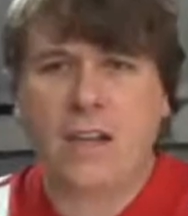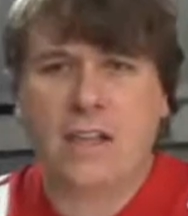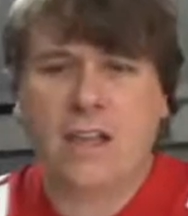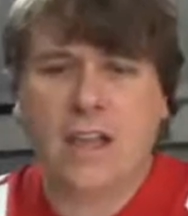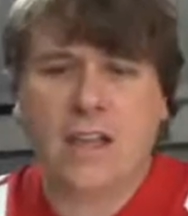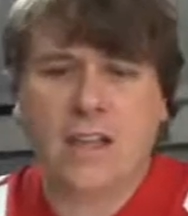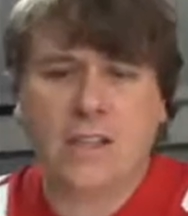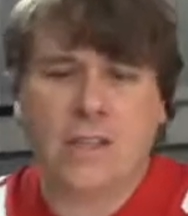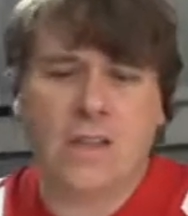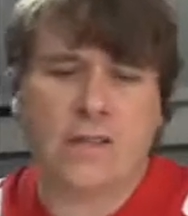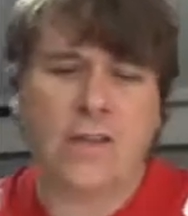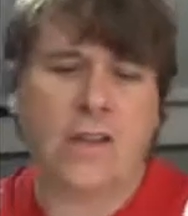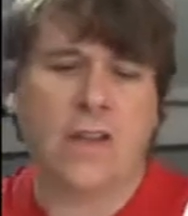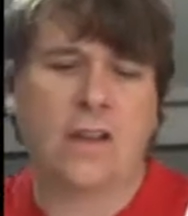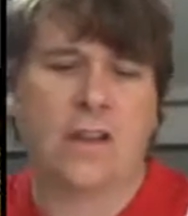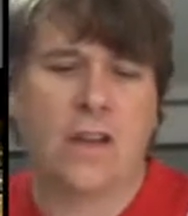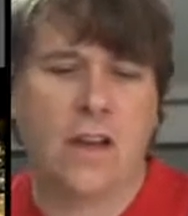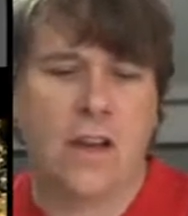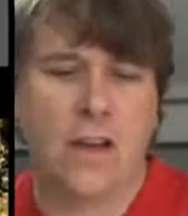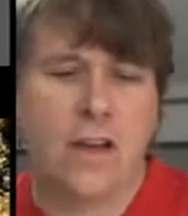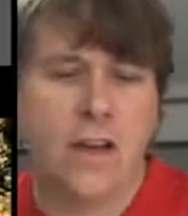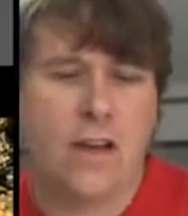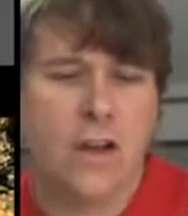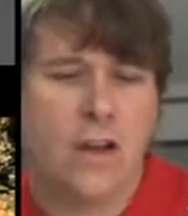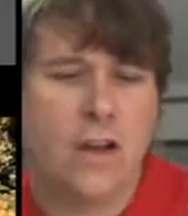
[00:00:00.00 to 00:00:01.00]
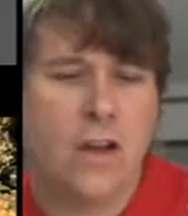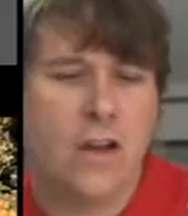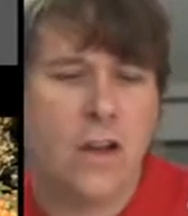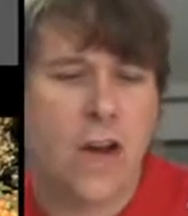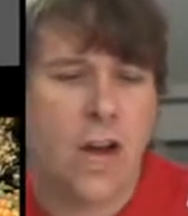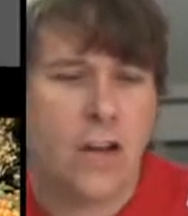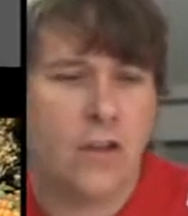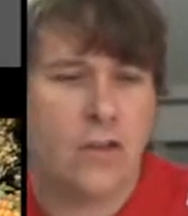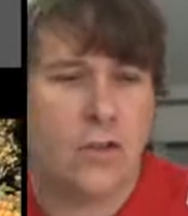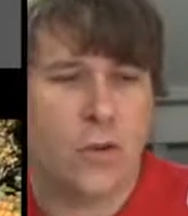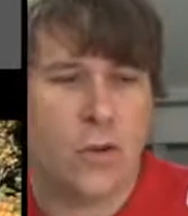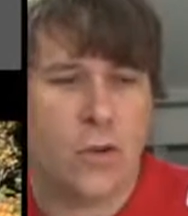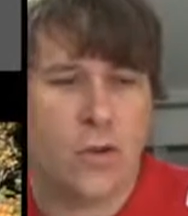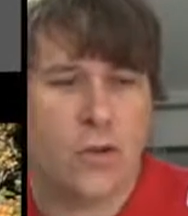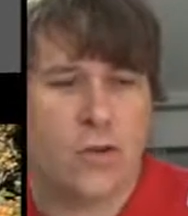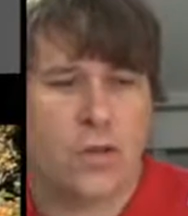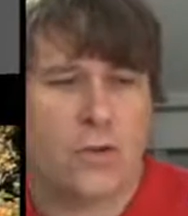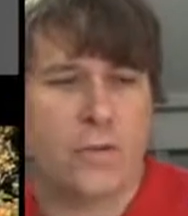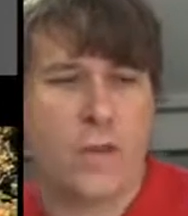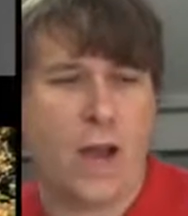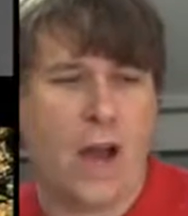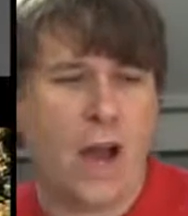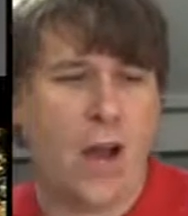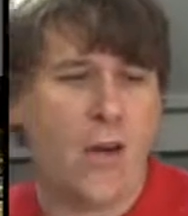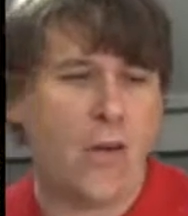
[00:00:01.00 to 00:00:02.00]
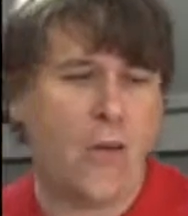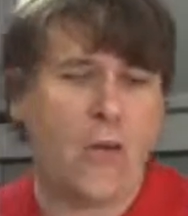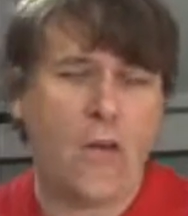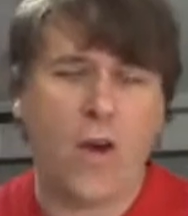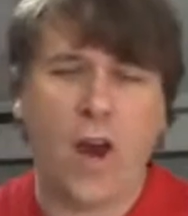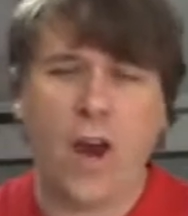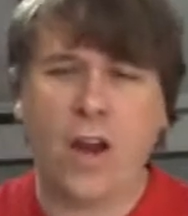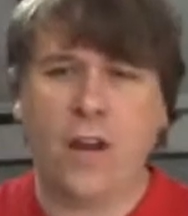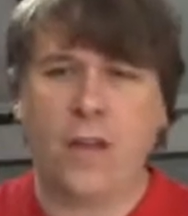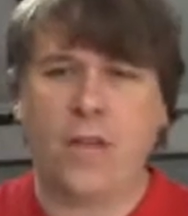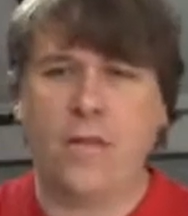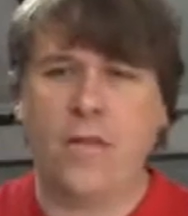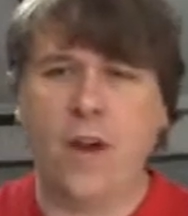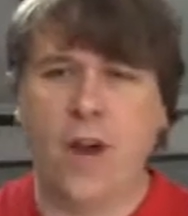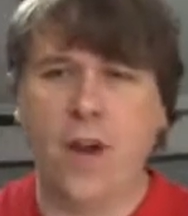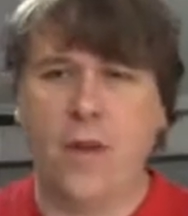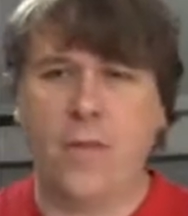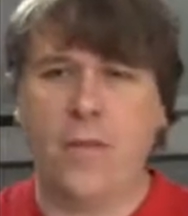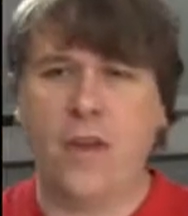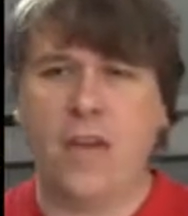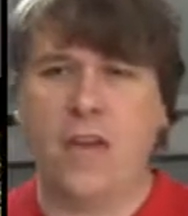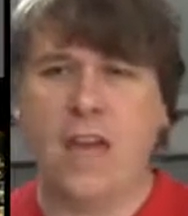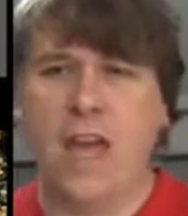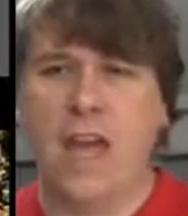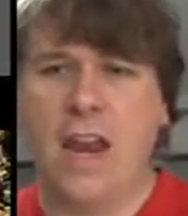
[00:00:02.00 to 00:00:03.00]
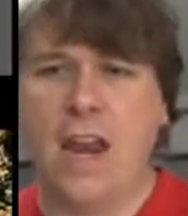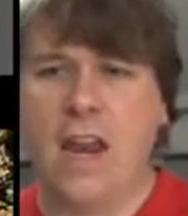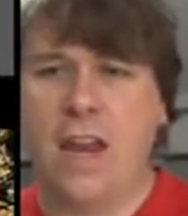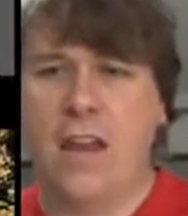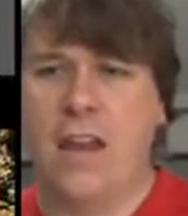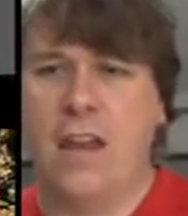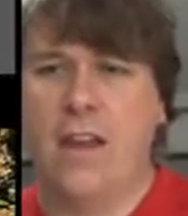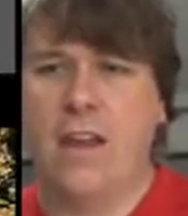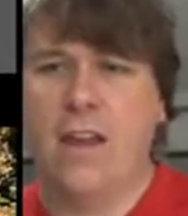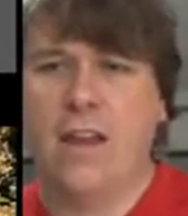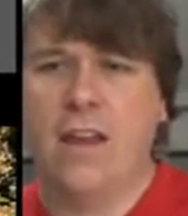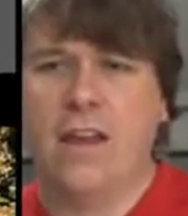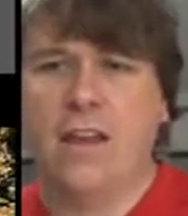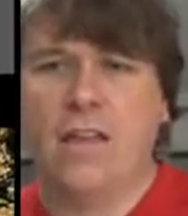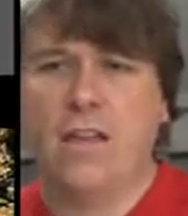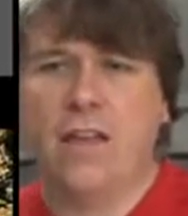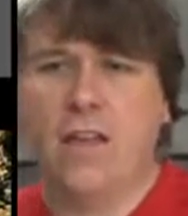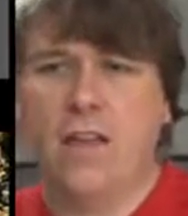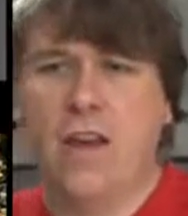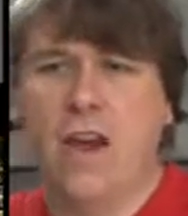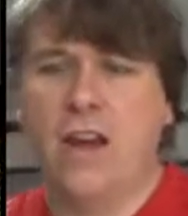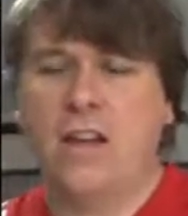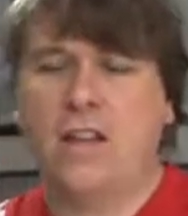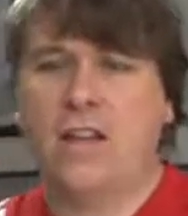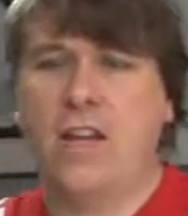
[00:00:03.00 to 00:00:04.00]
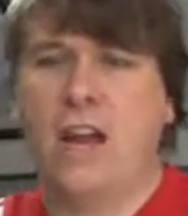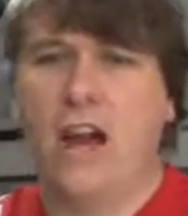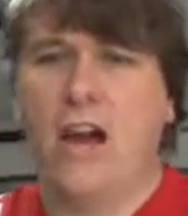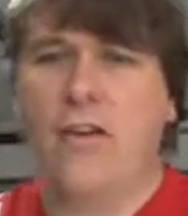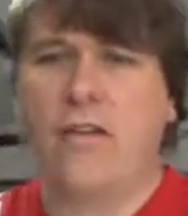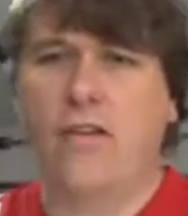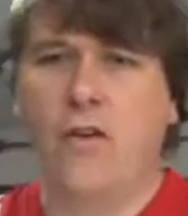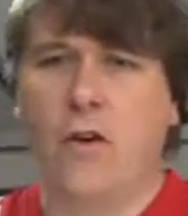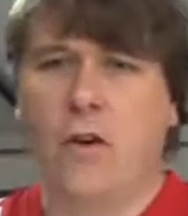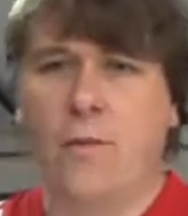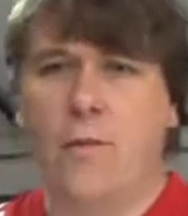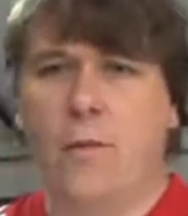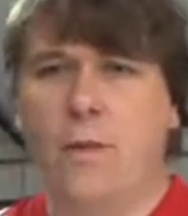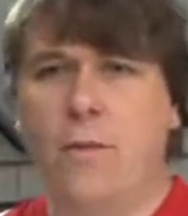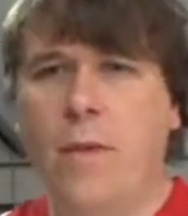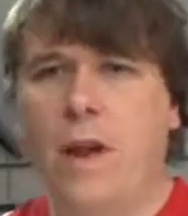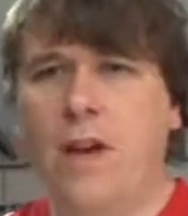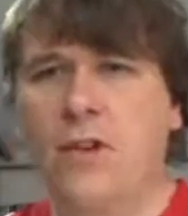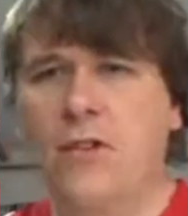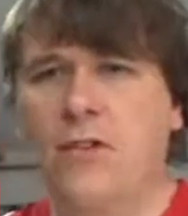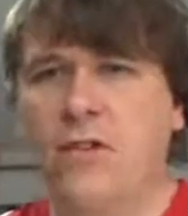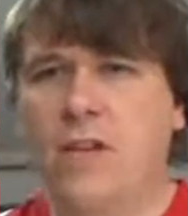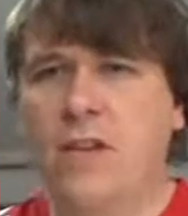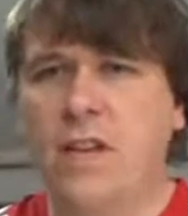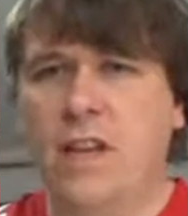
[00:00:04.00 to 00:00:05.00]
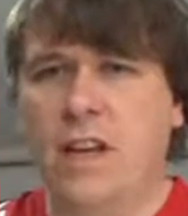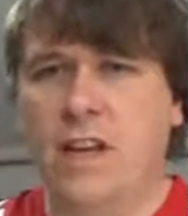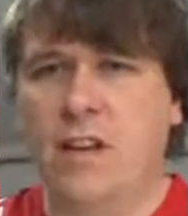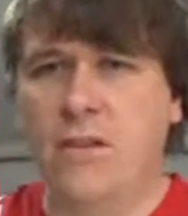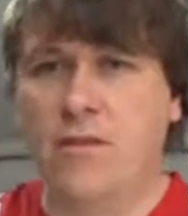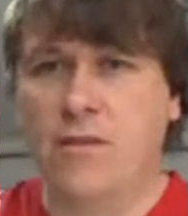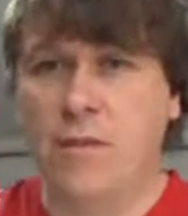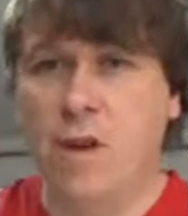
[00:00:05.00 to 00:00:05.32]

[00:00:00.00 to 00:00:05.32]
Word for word: And that's something that I talked about right at the very beginning, that you actually have complementary things.